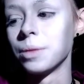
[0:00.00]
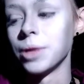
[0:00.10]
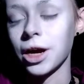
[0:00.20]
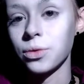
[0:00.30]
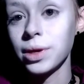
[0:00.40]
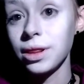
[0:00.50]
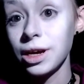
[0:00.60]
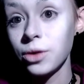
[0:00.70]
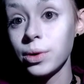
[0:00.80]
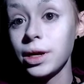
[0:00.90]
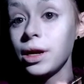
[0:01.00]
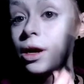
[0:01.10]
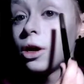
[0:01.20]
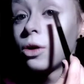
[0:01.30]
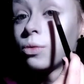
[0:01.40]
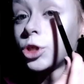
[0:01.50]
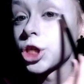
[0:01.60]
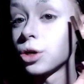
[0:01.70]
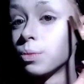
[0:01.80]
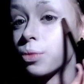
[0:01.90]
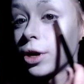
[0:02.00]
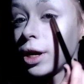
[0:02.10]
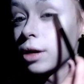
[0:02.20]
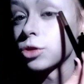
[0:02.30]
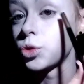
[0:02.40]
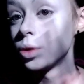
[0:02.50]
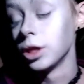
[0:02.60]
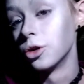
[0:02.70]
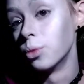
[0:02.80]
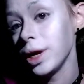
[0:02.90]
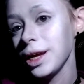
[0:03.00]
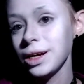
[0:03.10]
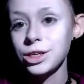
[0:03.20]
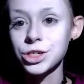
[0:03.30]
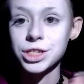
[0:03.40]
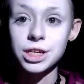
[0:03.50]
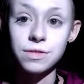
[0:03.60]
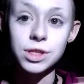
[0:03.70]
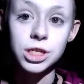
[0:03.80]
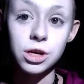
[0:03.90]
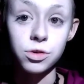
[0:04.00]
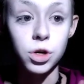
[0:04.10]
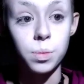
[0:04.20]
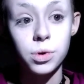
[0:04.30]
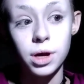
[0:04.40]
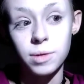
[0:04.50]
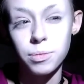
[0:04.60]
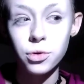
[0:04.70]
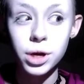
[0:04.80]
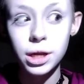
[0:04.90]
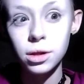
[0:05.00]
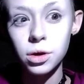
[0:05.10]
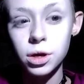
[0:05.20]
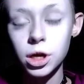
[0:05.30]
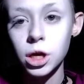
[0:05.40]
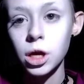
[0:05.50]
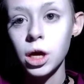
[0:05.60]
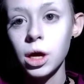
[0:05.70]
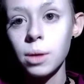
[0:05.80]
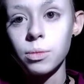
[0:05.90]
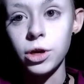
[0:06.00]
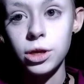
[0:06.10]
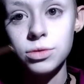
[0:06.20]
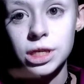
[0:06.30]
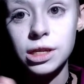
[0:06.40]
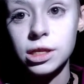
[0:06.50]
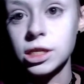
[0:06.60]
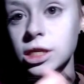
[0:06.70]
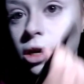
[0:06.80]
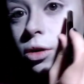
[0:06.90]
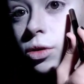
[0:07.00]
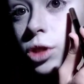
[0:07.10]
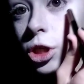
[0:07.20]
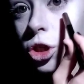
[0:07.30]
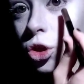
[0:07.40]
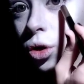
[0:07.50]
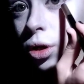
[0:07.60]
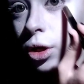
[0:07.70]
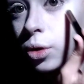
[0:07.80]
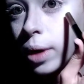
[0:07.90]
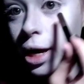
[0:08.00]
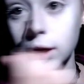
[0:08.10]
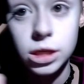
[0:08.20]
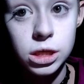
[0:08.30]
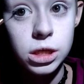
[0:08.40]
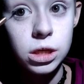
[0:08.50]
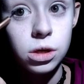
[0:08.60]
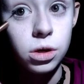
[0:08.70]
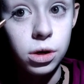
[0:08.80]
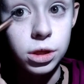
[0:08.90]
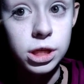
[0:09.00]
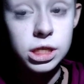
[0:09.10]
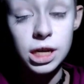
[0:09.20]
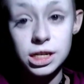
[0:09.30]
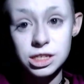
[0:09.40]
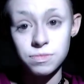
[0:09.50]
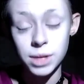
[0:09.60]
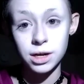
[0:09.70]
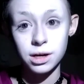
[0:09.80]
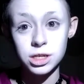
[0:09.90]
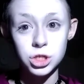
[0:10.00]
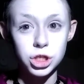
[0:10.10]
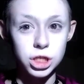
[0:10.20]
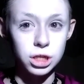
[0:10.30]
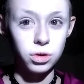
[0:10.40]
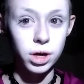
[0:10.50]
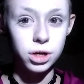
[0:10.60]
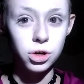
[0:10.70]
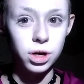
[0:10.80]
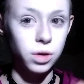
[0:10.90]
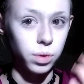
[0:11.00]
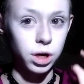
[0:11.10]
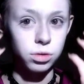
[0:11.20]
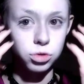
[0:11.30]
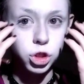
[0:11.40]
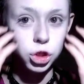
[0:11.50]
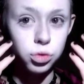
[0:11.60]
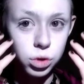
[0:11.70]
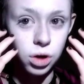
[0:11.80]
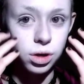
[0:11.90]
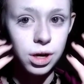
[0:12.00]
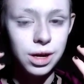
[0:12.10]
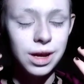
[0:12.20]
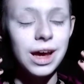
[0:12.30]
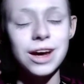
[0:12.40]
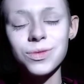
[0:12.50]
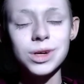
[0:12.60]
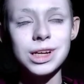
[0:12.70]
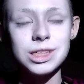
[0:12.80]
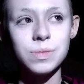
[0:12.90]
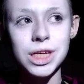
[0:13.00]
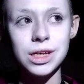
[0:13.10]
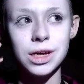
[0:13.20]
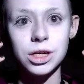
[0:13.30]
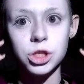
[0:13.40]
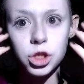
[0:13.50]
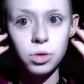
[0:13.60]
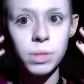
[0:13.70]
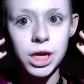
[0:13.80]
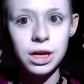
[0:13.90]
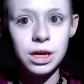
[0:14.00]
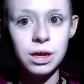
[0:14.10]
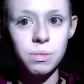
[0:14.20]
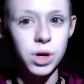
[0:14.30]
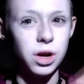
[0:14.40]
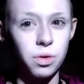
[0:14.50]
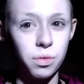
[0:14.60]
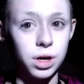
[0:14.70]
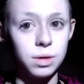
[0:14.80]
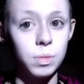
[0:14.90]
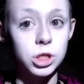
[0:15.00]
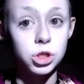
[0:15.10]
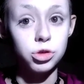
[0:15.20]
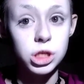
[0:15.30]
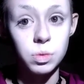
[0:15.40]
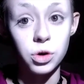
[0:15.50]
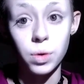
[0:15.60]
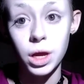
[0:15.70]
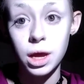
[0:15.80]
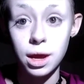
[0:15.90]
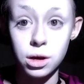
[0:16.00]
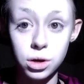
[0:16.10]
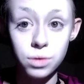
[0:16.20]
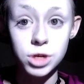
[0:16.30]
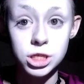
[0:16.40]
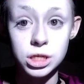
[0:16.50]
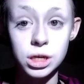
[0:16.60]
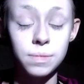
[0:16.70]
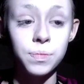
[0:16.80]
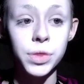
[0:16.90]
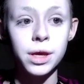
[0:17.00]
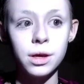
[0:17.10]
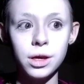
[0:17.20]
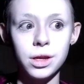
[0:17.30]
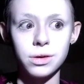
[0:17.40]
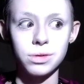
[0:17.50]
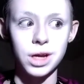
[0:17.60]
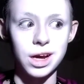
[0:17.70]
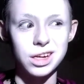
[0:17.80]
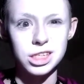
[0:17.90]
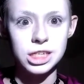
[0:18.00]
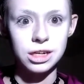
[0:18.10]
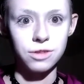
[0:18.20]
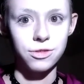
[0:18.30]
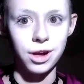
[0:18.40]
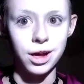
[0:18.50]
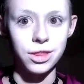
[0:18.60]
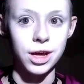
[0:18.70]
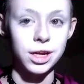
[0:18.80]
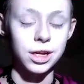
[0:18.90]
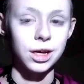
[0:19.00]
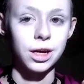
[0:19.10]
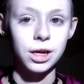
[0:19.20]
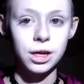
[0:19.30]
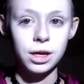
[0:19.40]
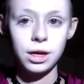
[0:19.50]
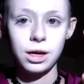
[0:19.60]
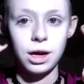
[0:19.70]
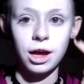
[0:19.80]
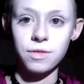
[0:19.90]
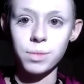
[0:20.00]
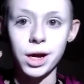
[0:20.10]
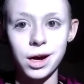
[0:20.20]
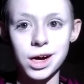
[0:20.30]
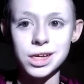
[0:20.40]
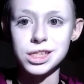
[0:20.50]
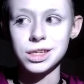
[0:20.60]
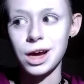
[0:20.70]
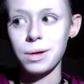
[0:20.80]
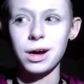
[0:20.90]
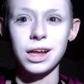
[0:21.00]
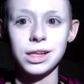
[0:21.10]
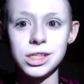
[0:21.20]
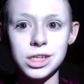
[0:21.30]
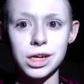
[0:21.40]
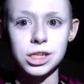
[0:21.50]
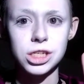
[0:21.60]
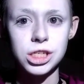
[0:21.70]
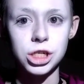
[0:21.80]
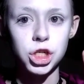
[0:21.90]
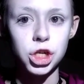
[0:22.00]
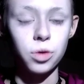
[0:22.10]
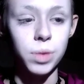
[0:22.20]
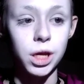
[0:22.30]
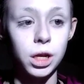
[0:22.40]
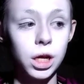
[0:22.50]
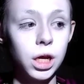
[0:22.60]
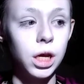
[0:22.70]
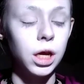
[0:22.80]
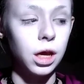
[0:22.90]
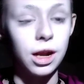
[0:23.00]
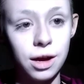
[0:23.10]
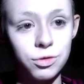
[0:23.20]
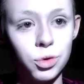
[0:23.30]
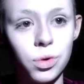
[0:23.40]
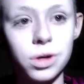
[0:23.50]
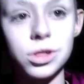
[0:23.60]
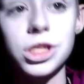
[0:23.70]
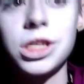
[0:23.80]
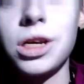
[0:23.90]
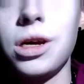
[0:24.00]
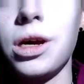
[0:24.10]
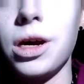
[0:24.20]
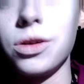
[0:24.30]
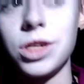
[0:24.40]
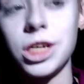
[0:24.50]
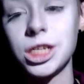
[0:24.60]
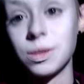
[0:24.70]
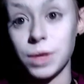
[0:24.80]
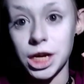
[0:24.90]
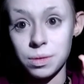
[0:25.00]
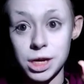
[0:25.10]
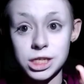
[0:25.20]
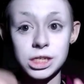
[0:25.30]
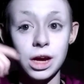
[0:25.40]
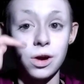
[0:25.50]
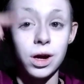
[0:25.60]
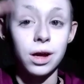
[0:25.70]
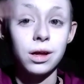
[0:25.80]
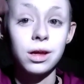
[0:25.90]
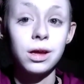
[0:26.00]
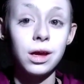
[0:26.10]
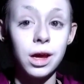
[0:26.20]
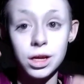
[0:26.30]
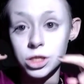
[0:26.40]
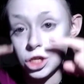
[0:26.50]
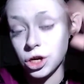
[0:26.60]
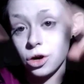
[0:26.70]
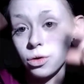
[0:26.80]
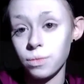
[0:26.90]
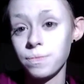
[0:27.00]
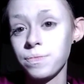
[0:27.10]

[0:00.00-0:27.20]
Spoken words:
black lip liquid, which I'll bring out to a little wing just to give this character a kind of pretty look. But using this, I'll use it to draw a little X on the sides of my eyes, just a little under. I don't want to go too dark. I don't want it to be too big, but I don't want it to be too small where you can't notice it. You know, to kind of signify that I have my eyelids stitched open. And afterwards, I'll take some black mascara and, you know,